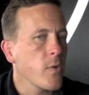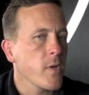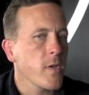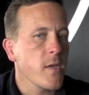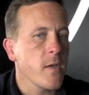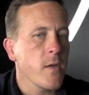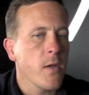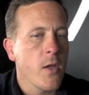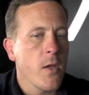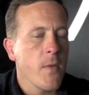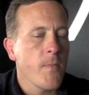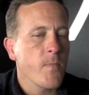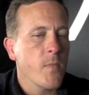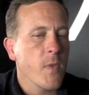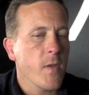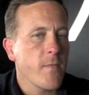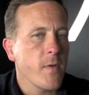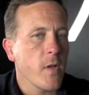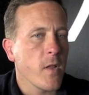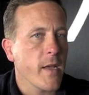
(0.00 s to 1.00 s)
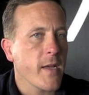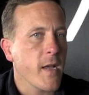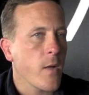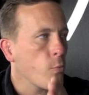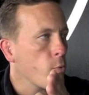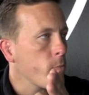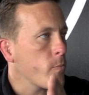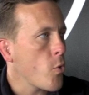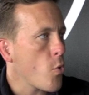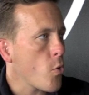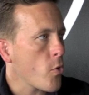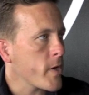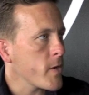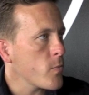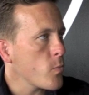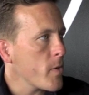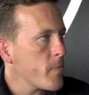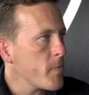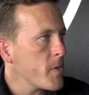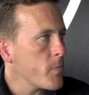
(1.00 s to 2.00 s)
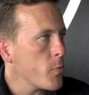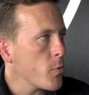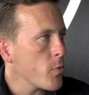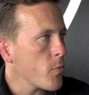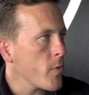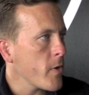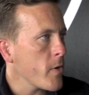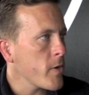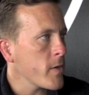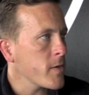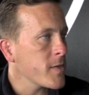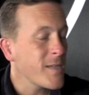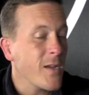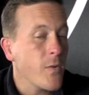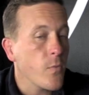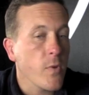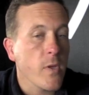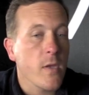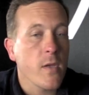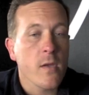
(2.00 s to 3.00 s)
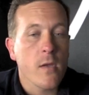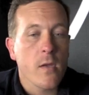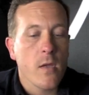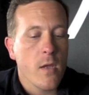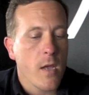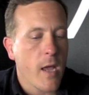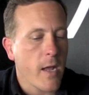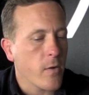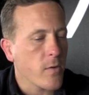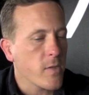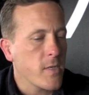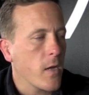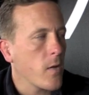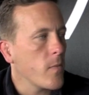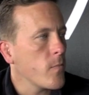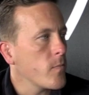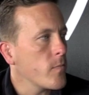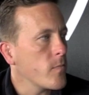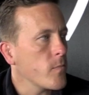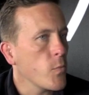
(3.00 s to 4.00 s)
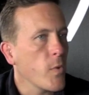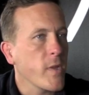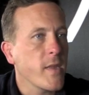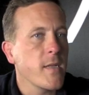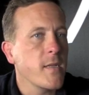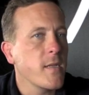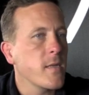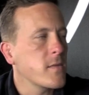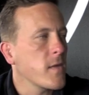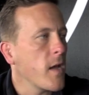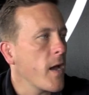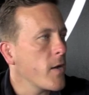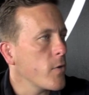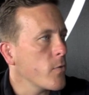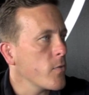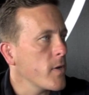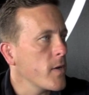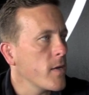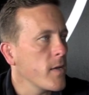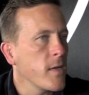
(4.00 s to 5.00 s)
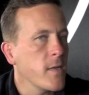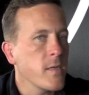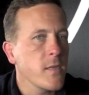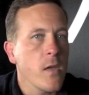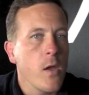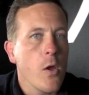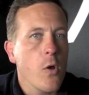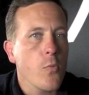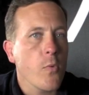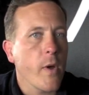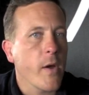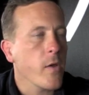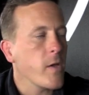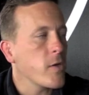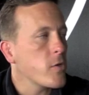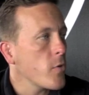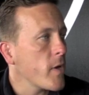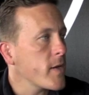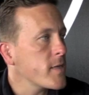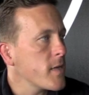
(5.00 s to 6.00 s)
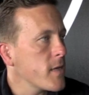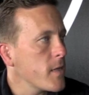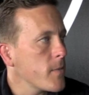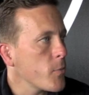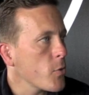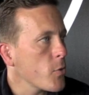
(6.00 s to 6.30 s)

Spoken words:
really feel like I'm recording what people are wearing. I don't tell them what the designer is. Rarely do I say the